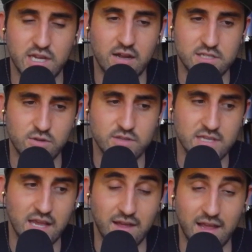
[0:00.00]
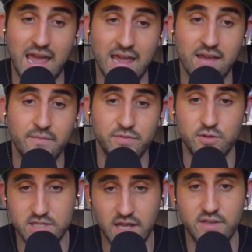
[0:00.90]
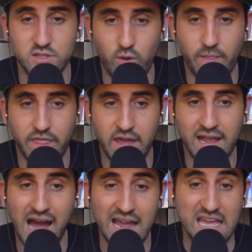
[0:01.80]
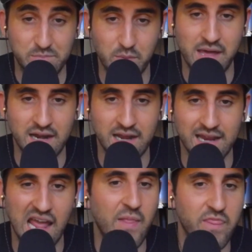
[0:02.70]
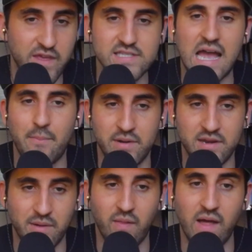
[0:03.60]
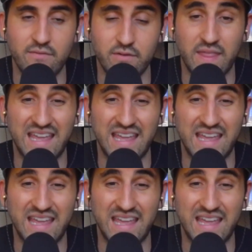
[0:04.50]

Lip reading: reaching out to you and saying like, hey, you said this one thing, I implemented it, and this happened in my life.